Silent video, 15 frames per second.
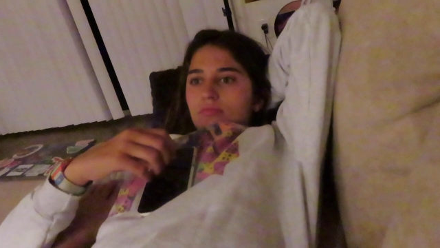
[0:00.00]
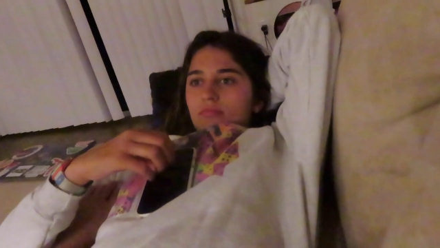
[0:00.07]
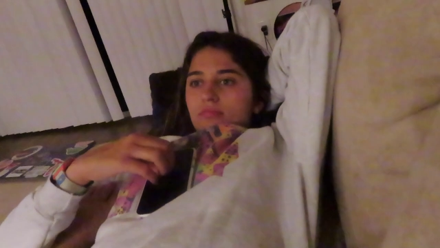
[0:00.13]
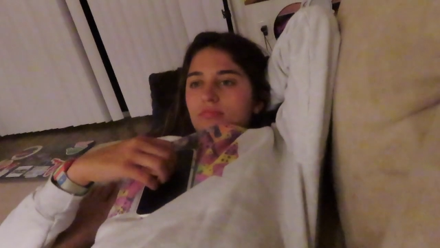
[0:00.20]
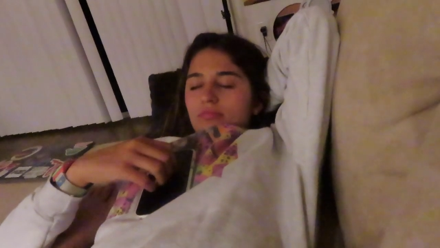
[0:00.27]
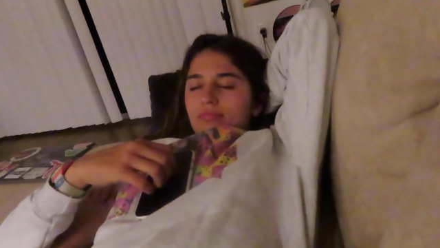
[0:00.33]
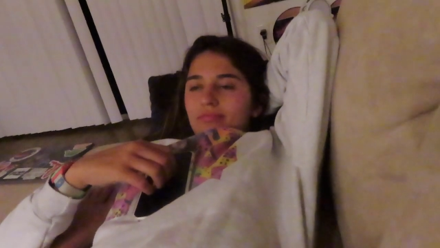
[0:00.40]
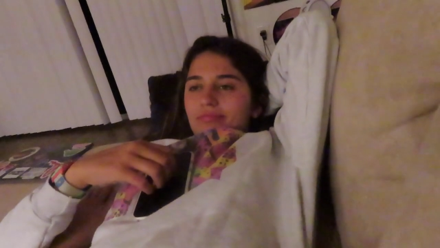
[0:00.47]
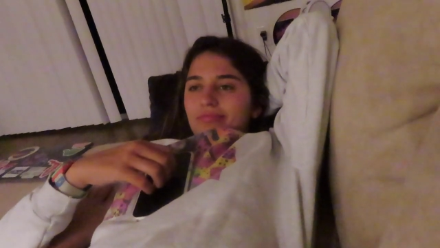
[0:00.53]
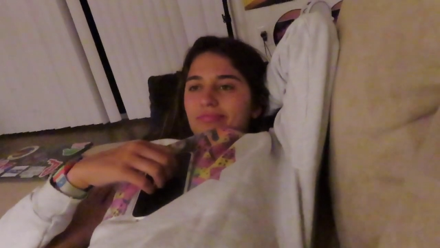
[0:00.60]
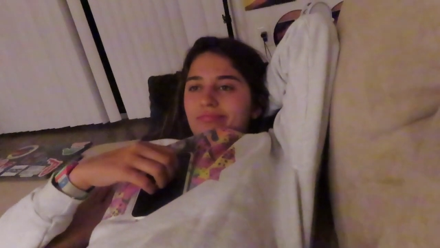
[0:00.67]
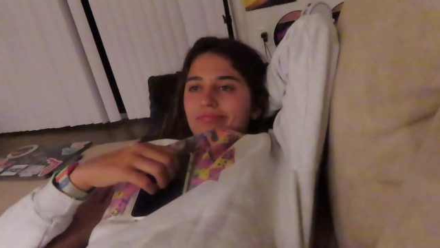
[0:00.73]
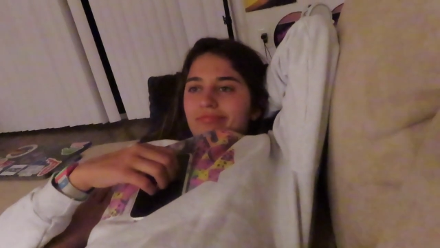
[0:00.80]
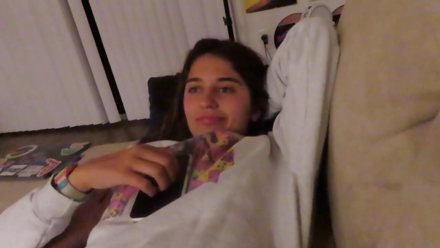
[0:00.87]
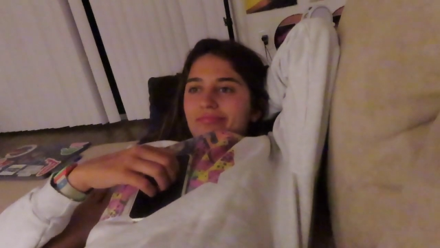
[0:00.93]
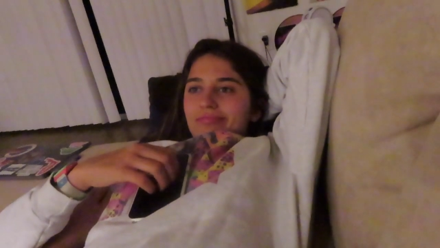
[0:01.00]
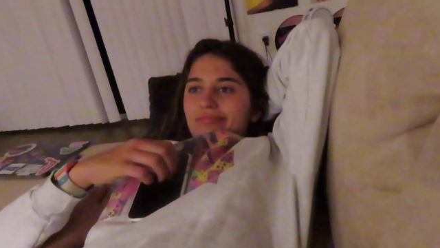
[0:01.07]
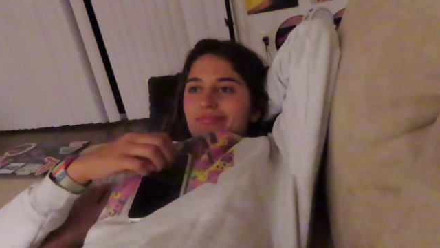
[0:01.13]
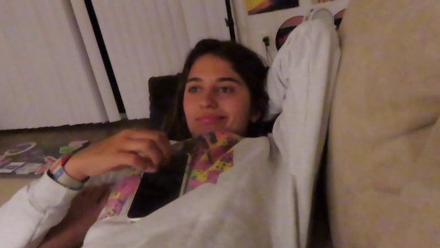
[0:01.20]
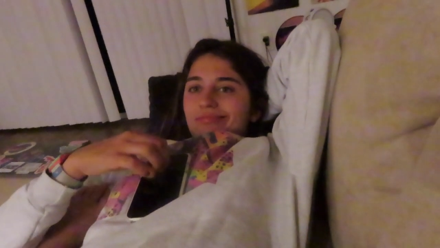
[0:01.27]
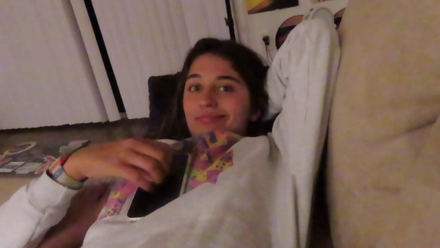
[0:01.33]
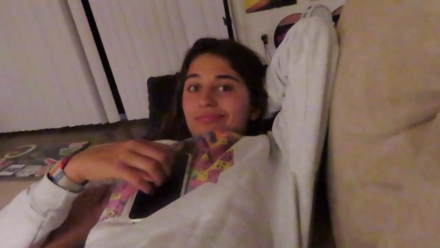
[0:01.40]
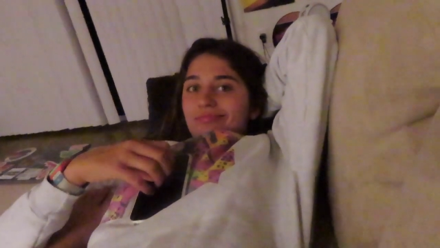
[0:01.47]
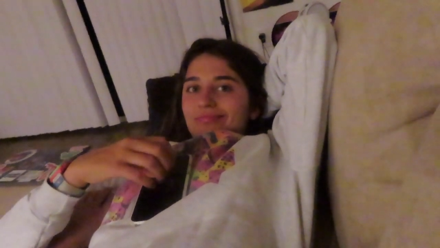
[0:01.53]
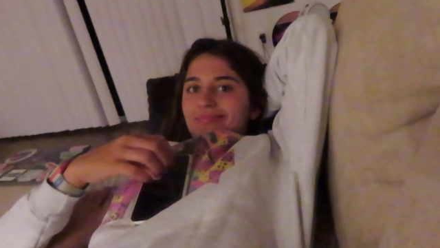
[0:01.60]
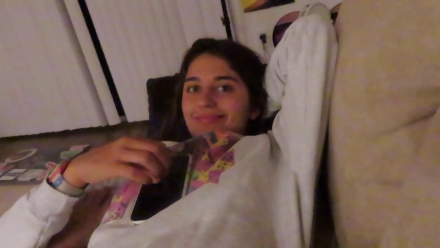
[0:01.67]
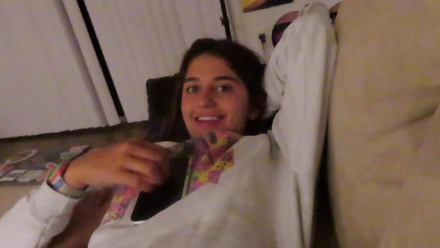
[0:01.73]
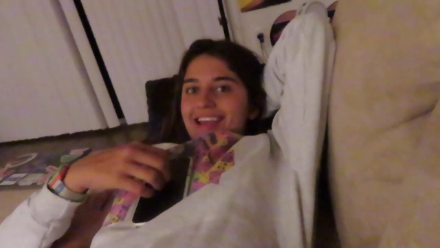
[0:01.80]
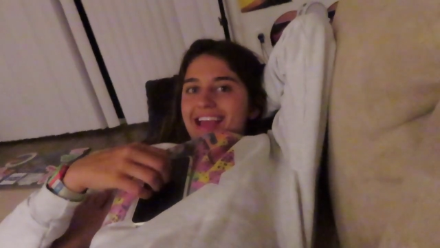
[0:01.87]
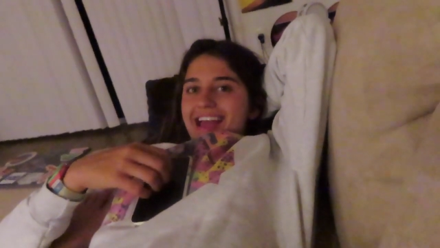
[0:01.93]

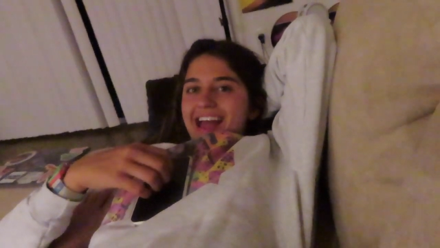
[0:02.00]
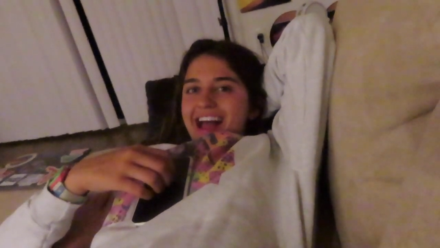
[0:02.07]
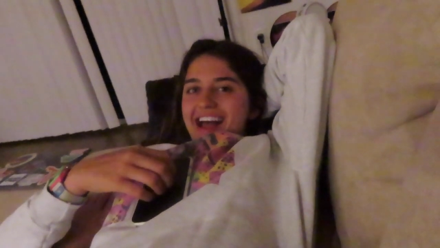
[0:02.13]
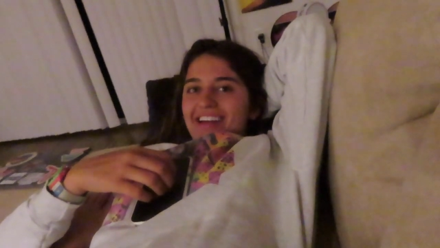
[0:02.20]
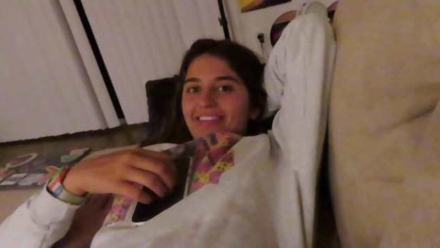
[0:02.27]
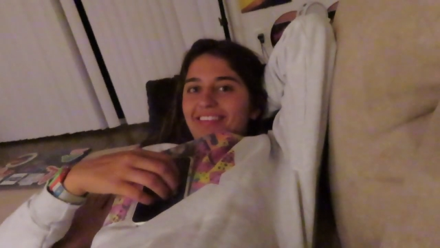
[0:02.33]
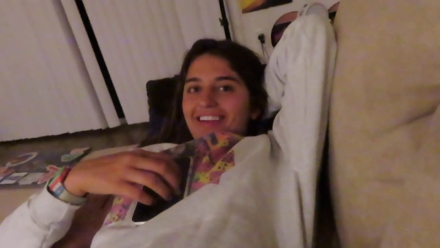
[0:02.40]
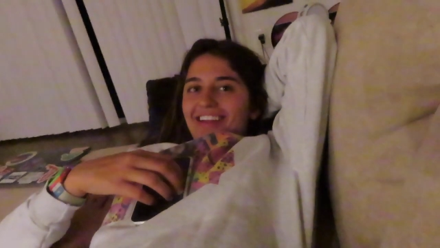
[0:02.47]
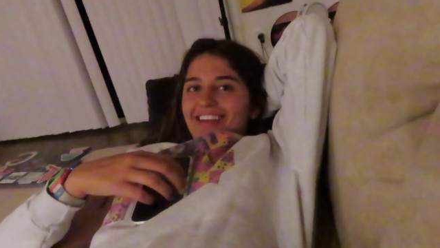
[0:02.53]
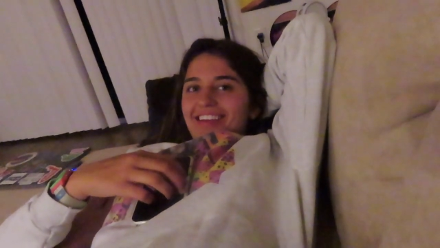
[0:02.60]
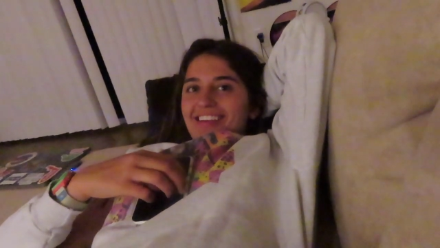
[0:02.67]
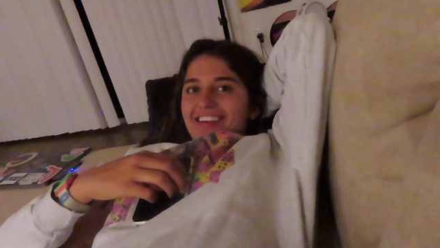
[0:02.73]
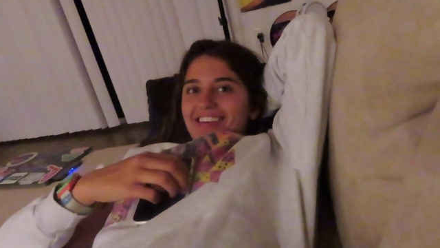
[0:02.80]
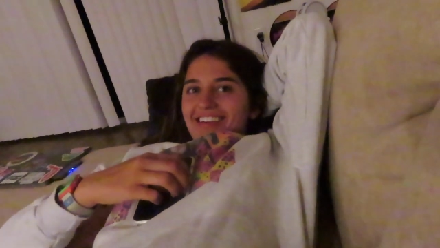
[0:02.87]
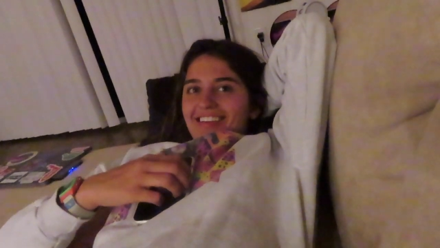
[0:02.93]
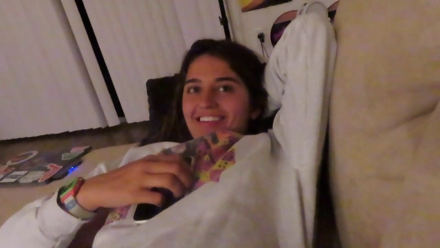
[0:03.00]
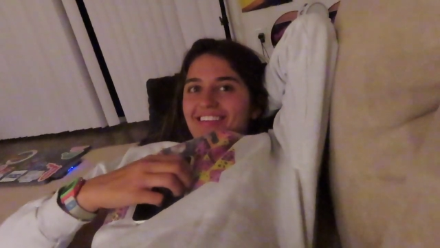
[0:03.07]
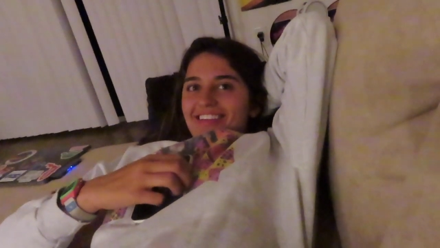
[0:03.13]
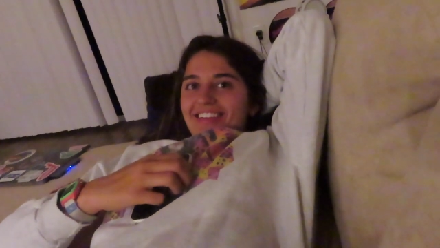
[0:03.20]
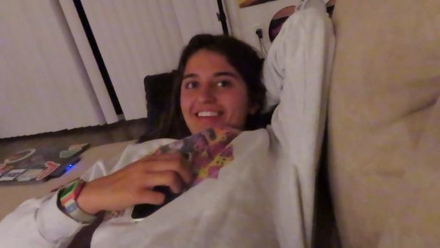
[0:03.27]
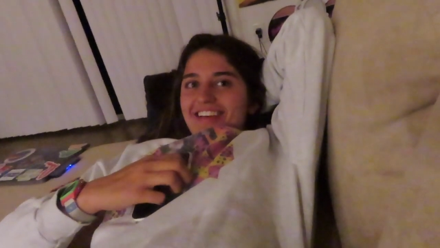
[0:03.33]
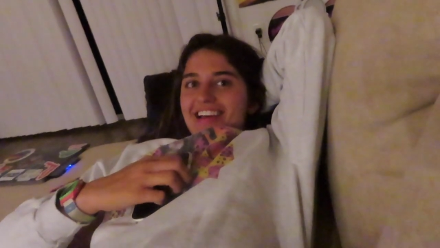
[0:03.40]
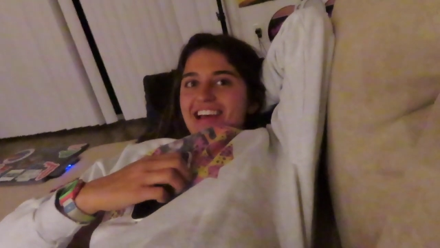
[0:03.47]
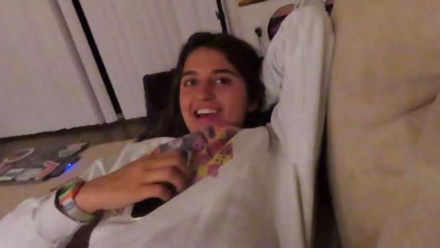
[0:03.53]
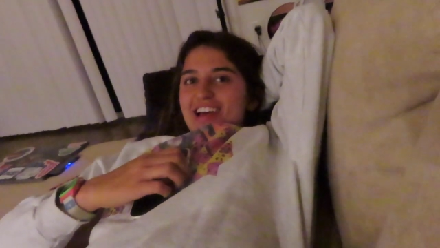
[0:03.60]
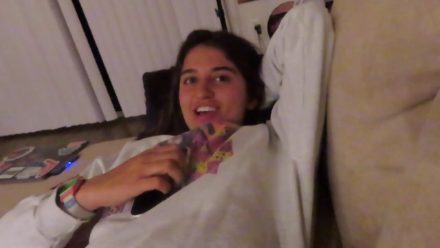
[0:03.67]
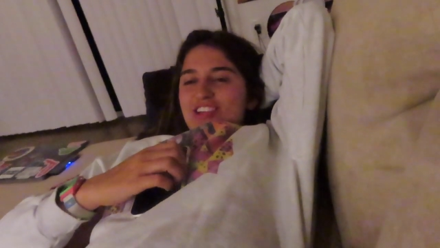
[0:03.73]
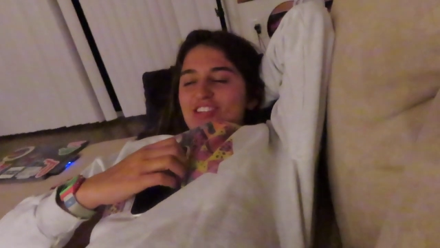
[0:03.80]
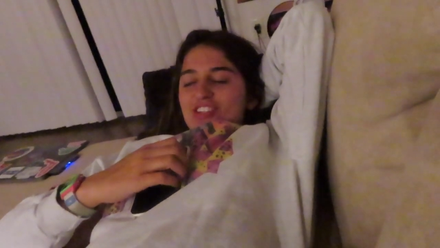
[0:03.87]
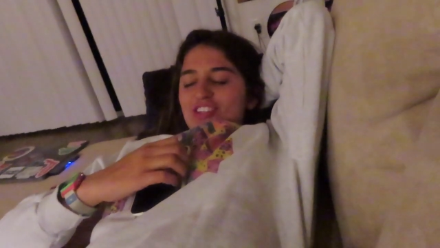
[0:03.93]

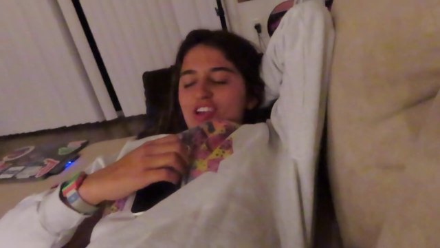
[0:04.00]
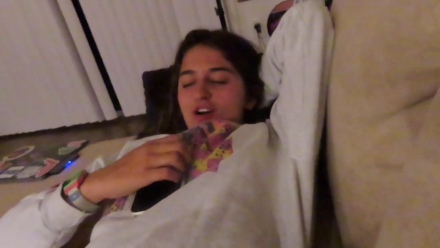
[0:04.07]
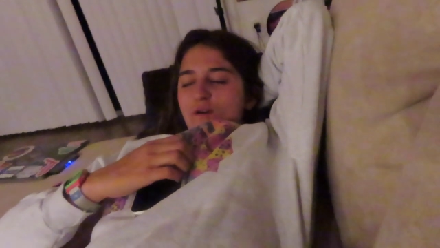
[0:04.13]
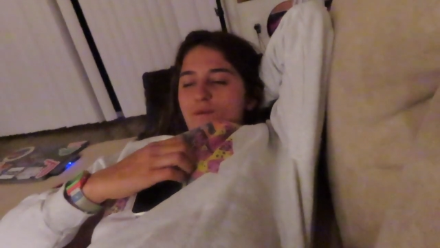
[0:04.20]
[no speech]